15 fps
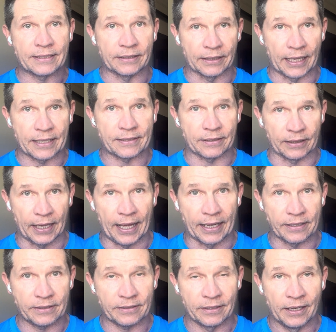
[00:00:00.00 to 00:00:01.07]
and less and
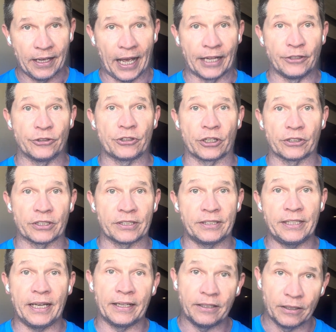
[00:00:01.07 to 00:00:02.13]
less, and you start to
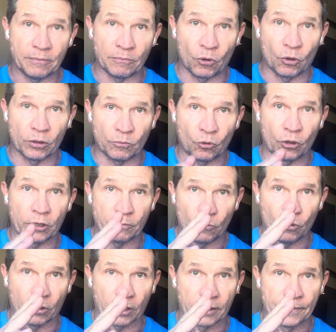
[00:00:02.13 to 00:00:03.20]
sit more and more and
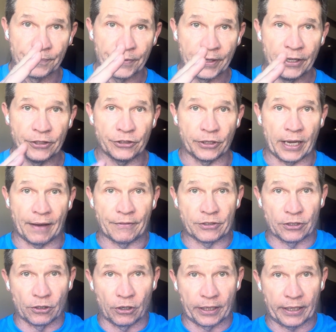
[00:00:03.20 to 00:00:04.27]
more. So you have this
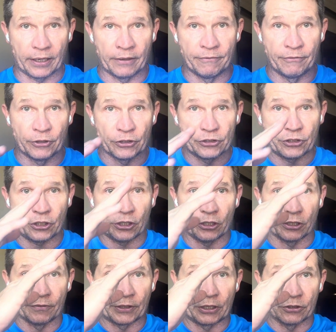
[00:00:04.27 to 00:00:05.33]
little like inverse
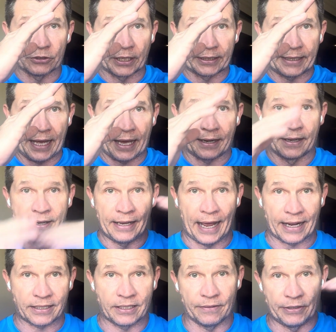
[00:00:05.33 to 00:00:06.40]
curve that goes like that.
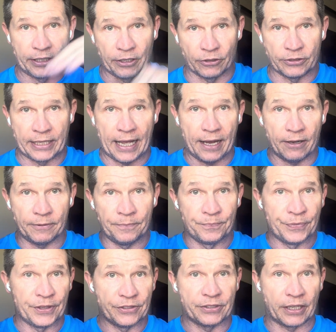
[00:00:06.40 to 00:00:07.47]
Activity goes down,
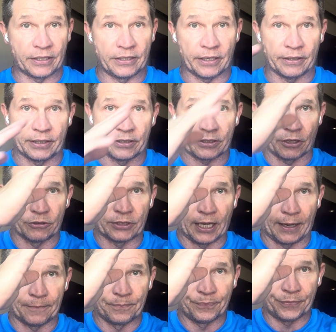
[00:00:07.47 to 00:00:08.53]
sedentariness goes
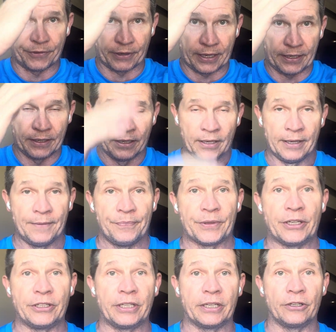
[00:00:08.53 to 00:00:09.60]
up, right? Then
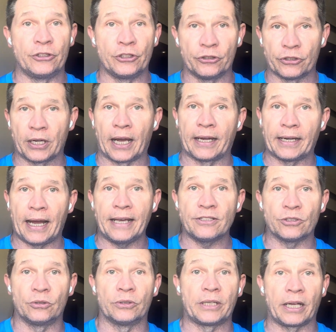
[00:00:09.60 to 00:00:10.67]
you get into junior high and high
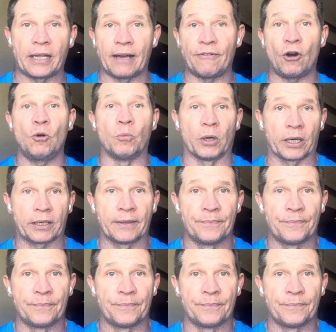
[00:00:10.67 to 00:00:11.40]
school, and now you have homework.